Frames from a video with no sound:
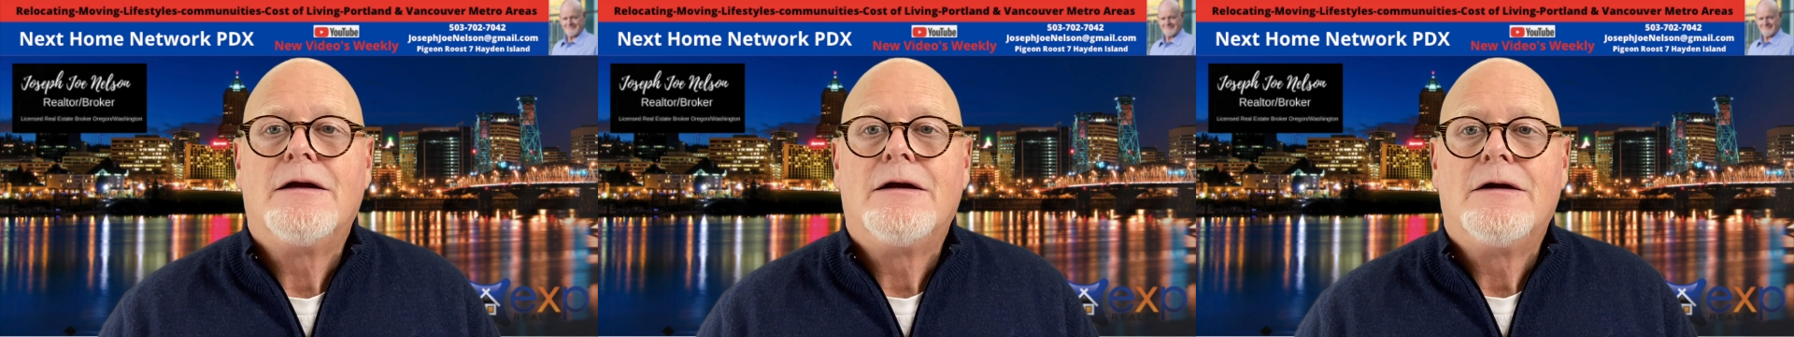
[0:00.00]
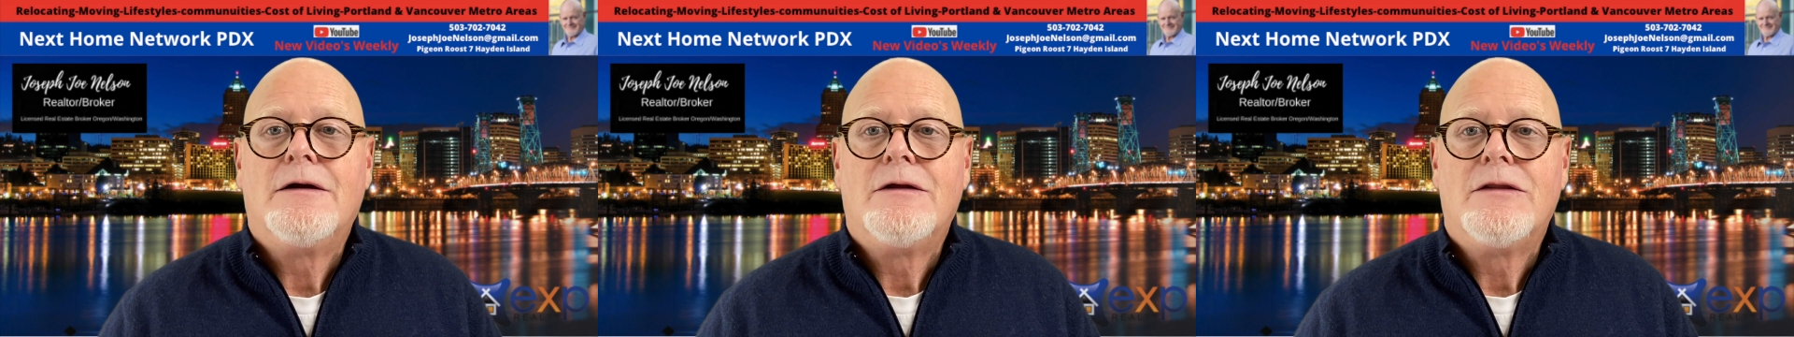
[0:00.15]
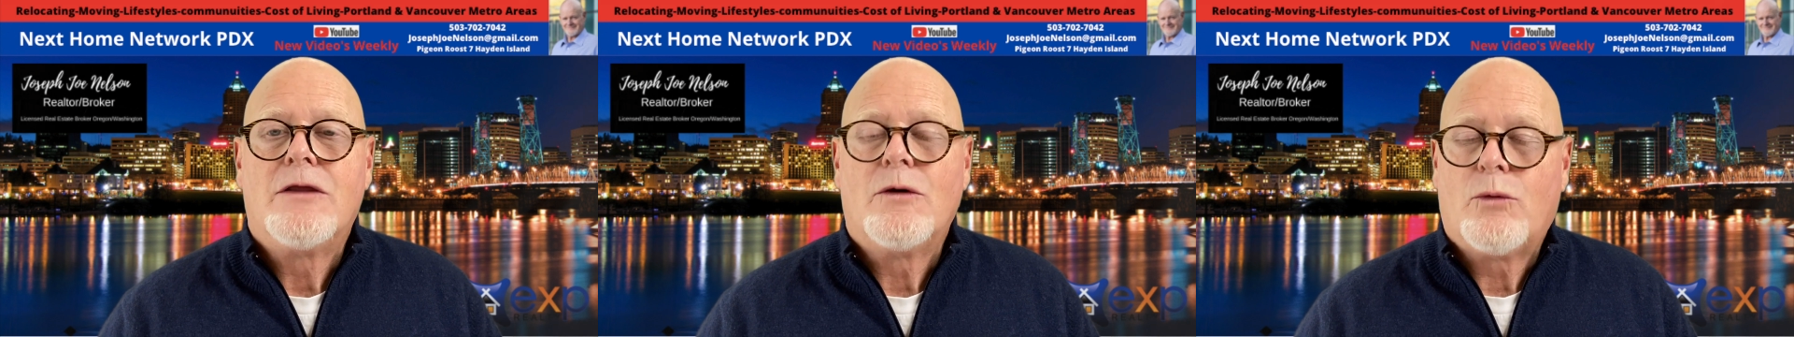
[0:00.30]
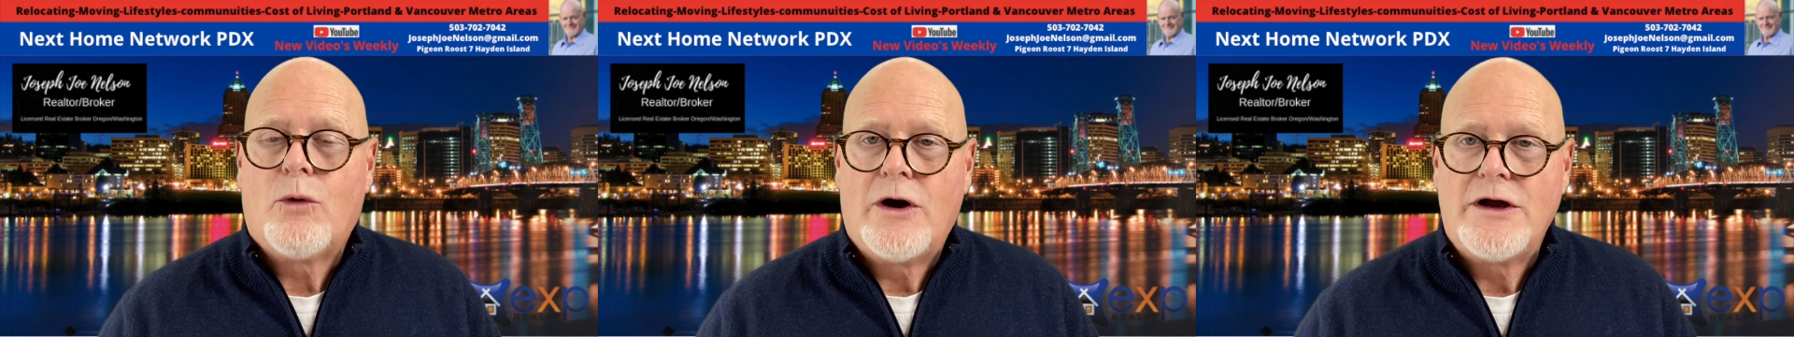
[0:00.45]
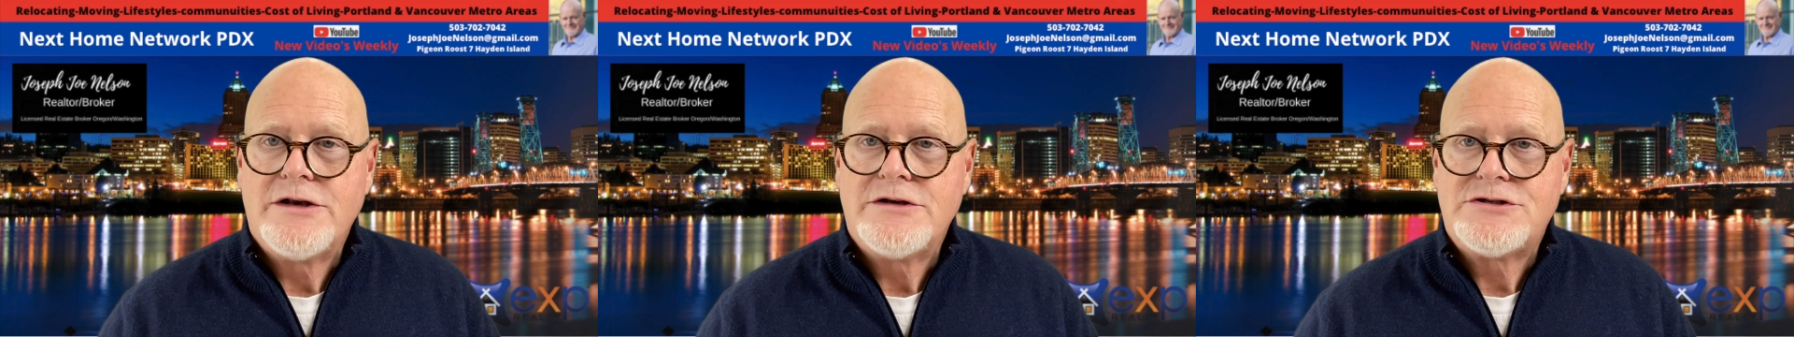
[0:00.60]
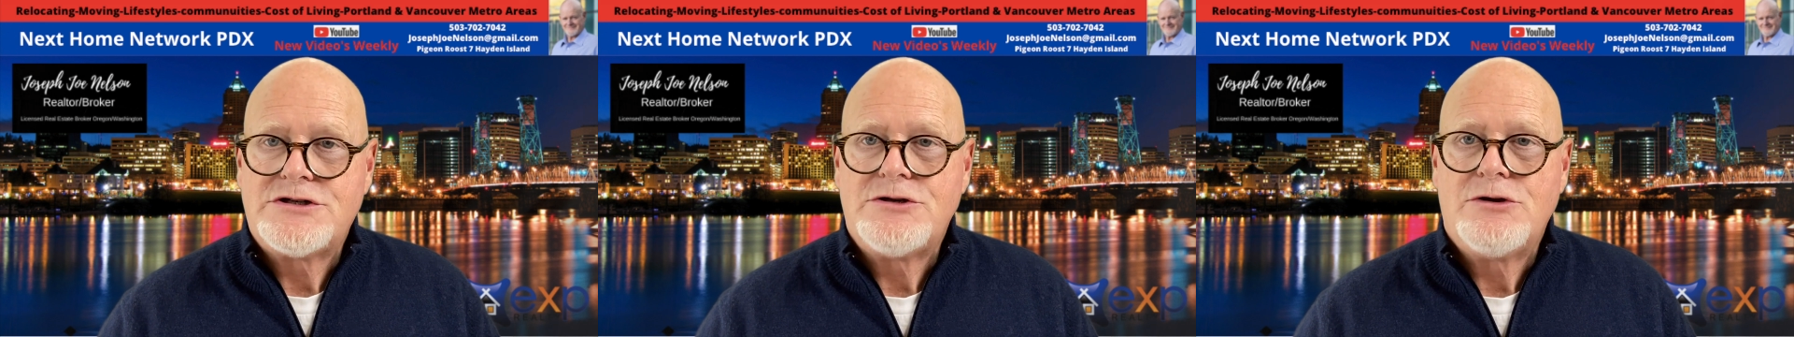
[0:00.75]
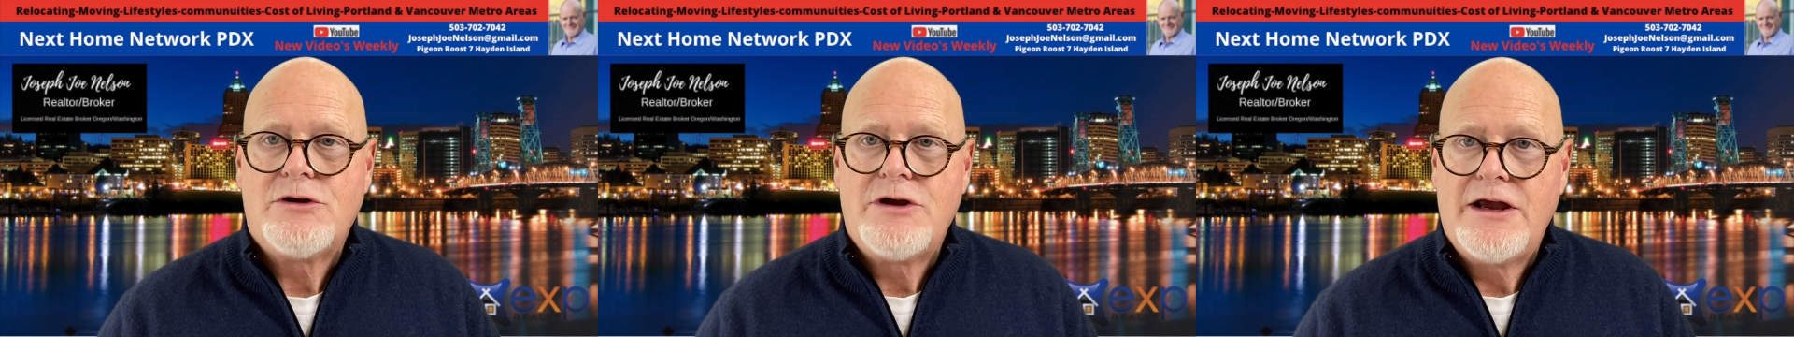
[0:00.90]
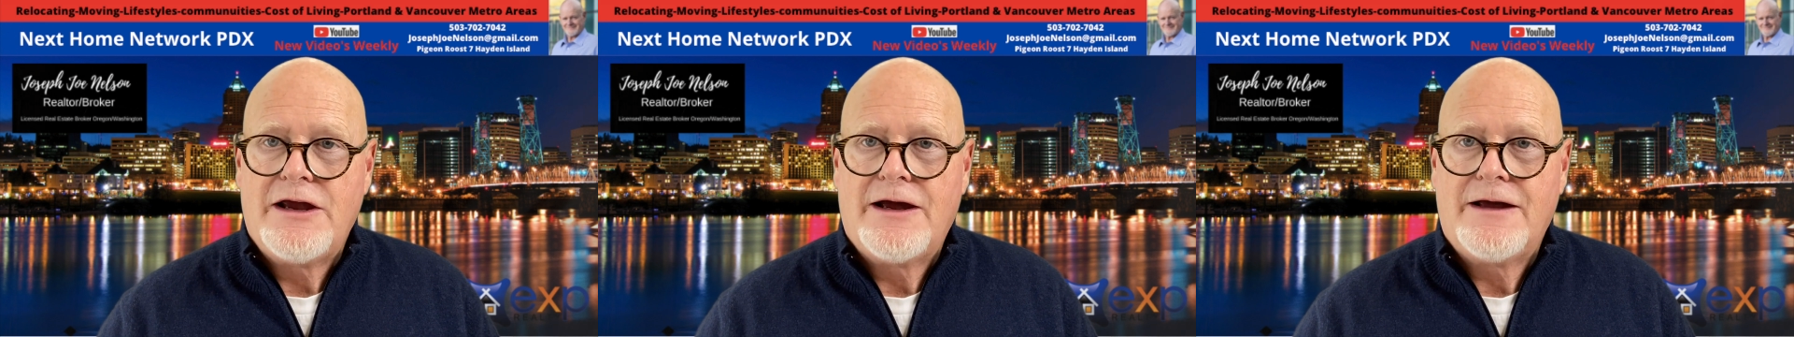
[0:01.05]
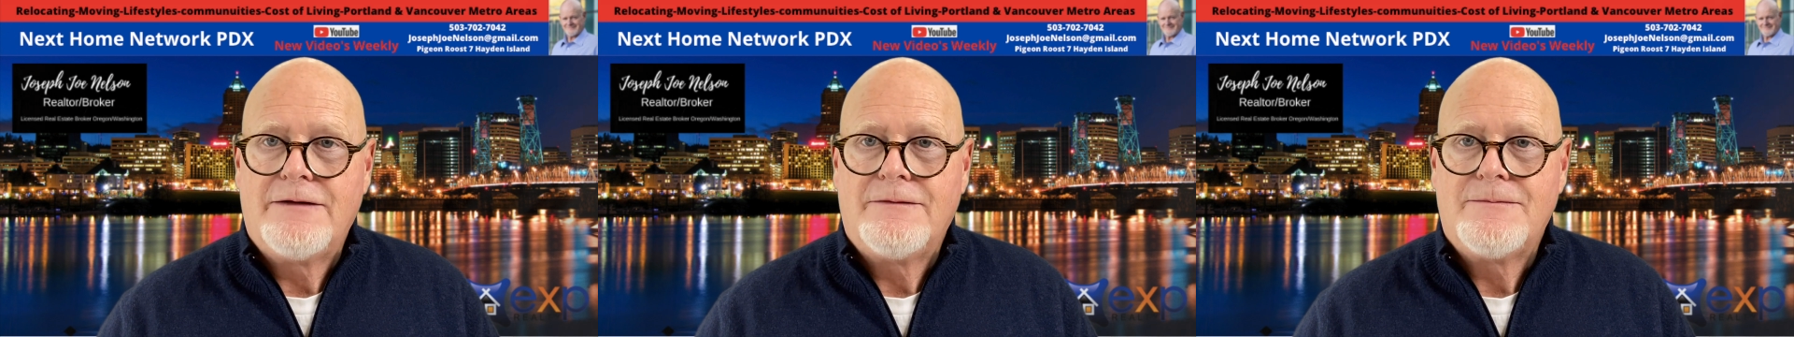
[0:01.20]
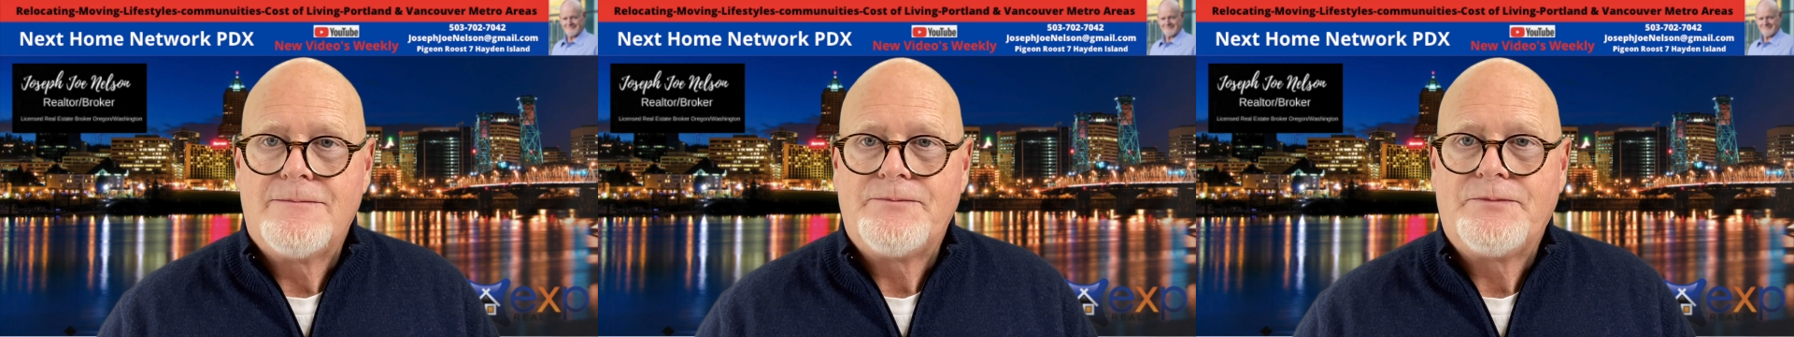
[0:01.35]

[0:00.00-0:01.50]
the ones you get